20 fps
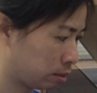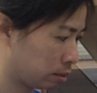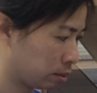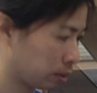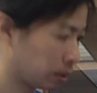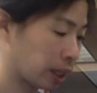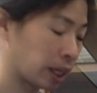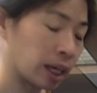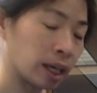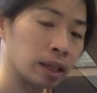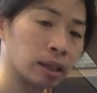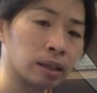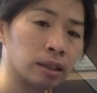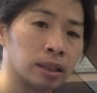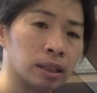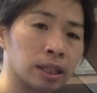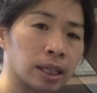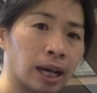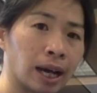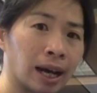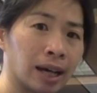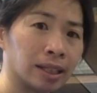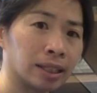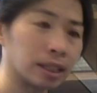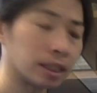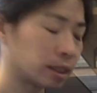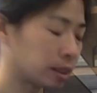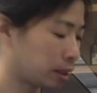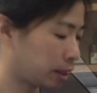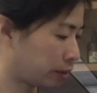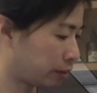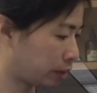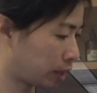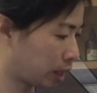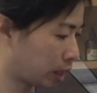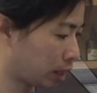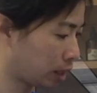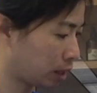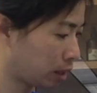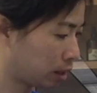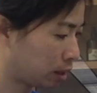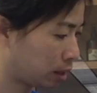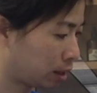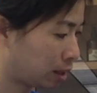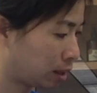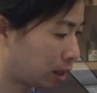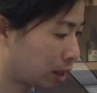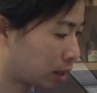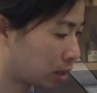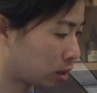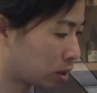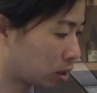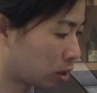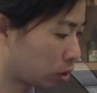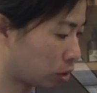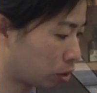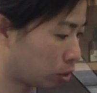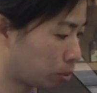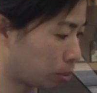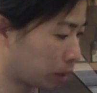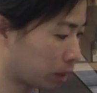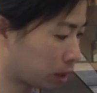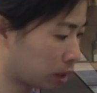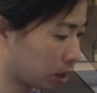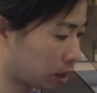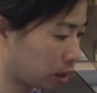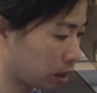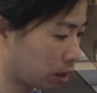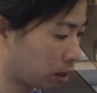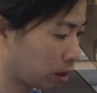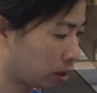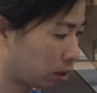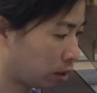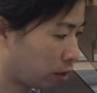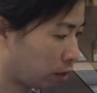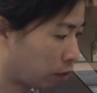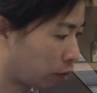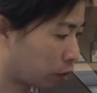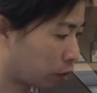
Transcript: Okay, conductivity and solubility for